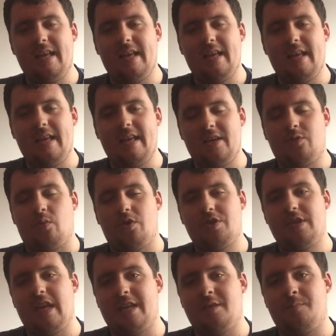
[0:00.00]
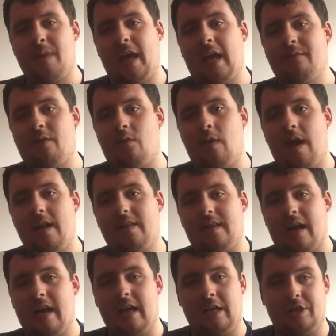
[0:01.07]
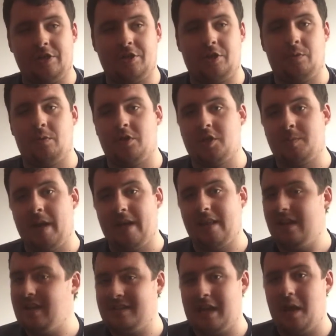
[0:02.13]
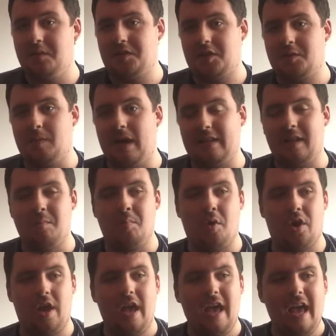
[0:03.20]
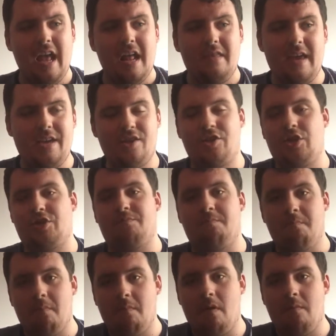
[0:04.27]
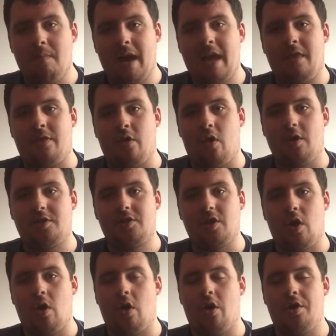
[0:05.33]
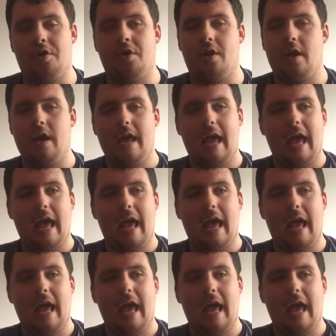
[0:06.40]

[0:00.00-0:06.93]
Maybe this wasn't as big of a rant as you were expecting, as I was expecting, but these are just my thoughts on,